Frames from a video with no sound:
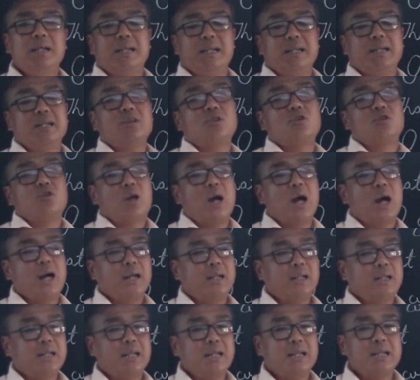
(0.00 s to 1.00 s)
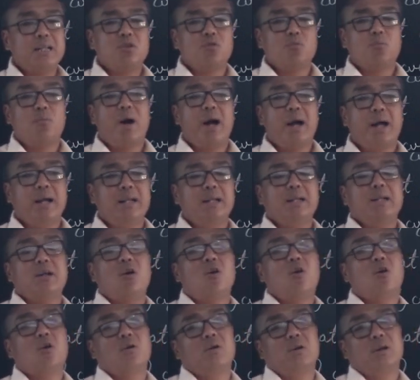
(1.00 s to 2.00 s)
inside his mind
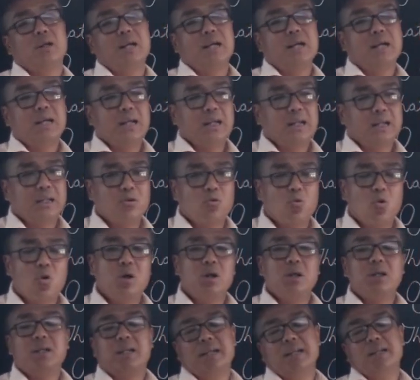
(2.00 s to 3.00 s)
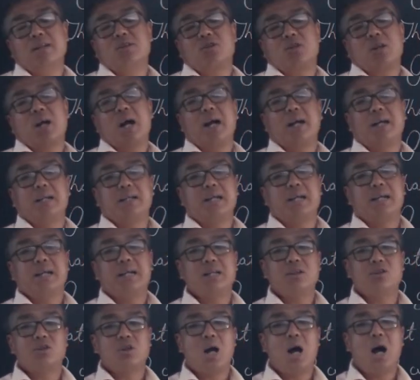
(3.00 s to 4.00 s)
or the world inside
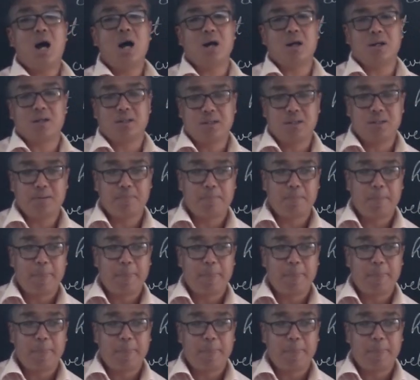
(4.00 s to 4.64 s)
his heart.